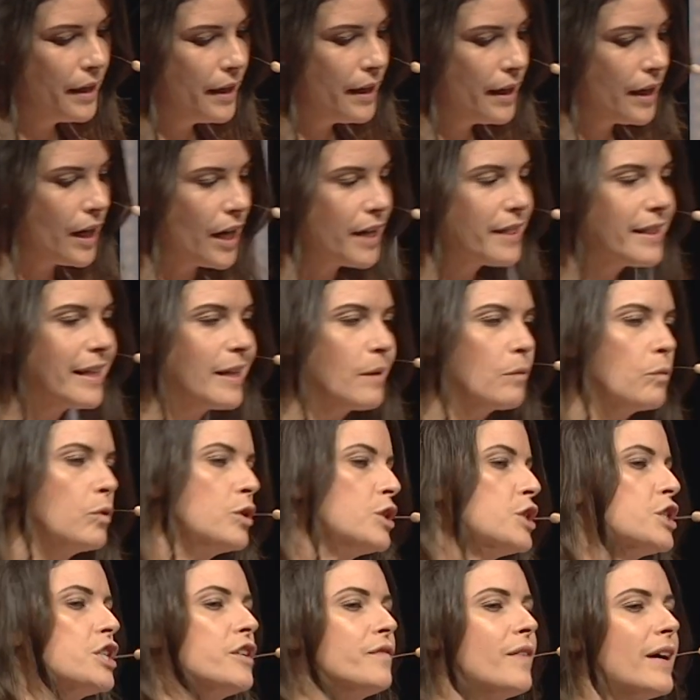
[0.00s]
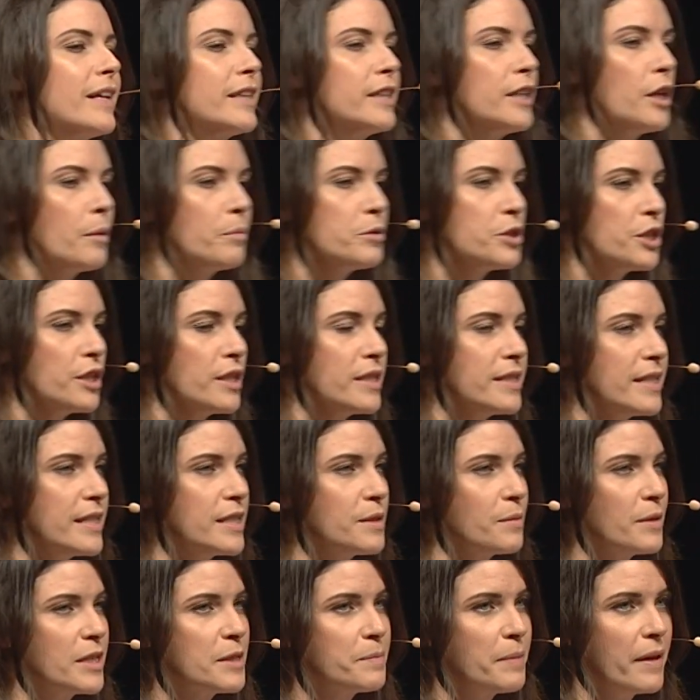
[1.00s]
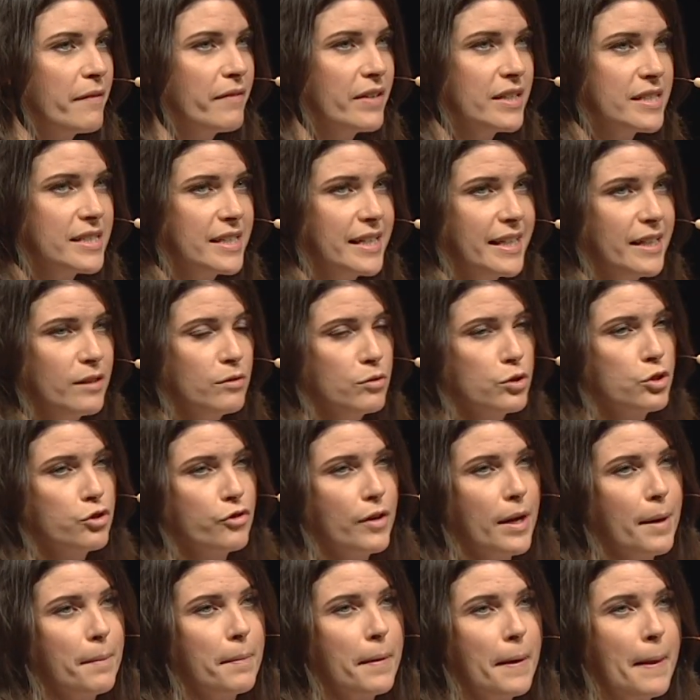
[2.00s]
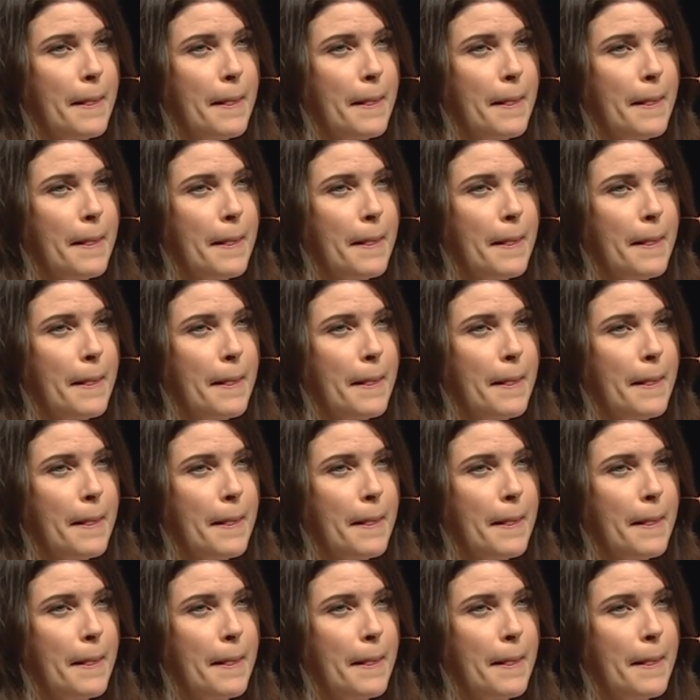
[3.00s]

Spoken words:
I think once you've had the opportunity to experience an Eagle trip,